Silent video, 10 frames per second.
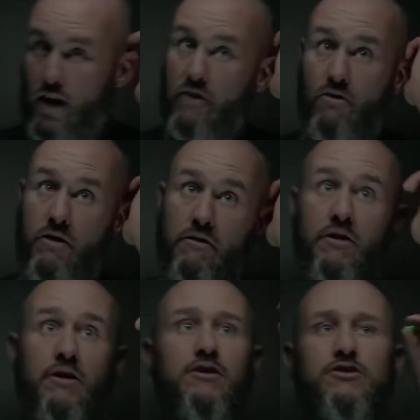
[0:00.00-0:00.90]
later on.
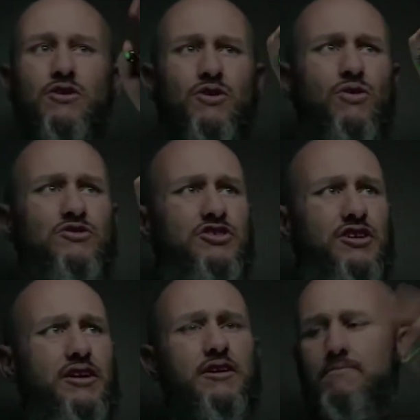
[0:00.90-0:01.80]
So cos
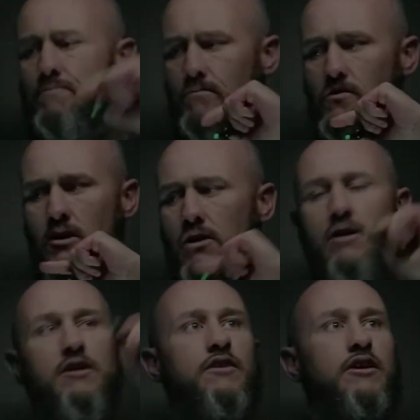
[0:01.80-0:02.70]
C
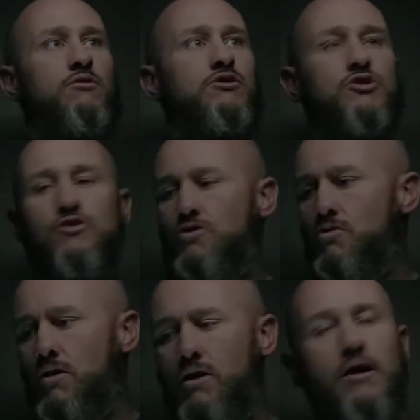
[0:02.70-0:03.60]
is equal to
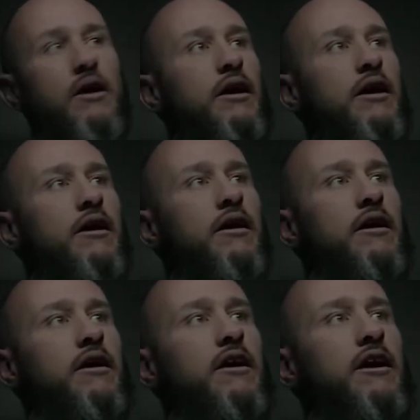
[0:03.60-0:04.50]

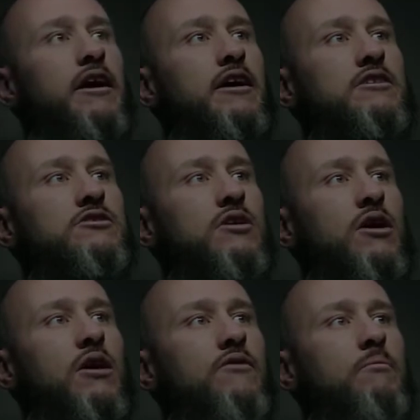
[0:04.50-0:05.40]
x
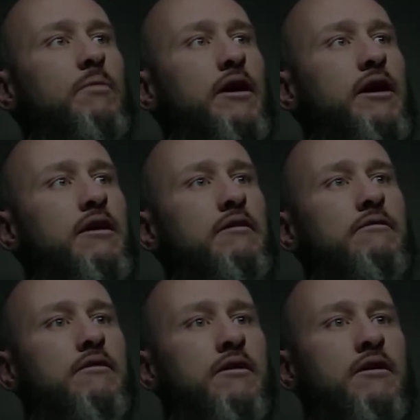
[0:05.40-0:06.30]
over B.
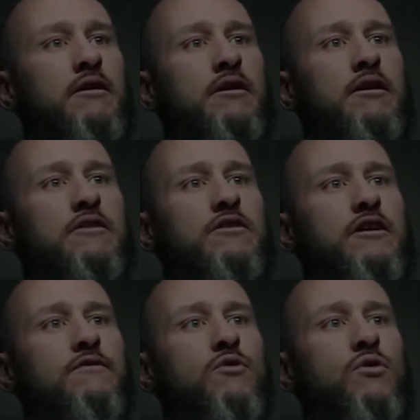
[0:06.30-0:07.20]
And so
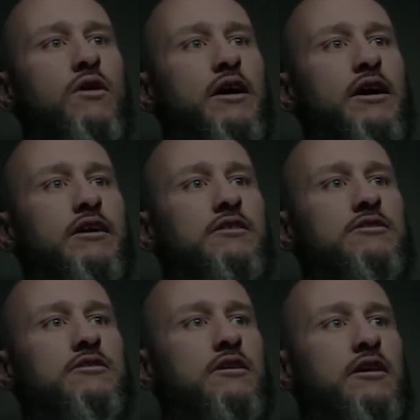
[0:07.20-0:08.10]
therefore
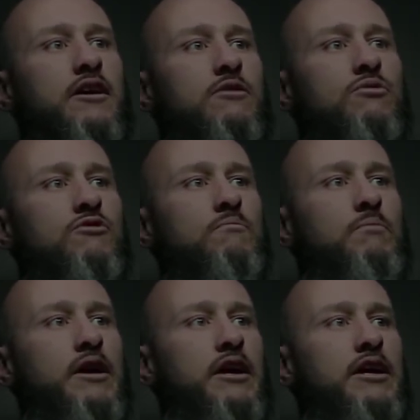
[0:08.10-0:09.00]
x equals
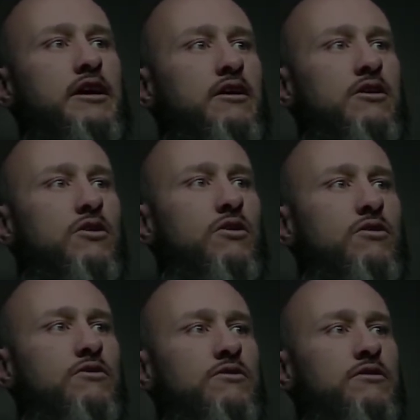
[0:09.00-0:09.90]
B
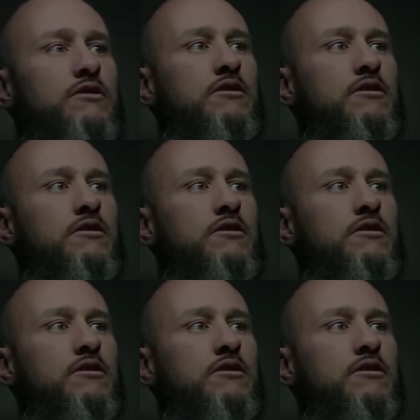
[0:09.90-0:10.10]
cos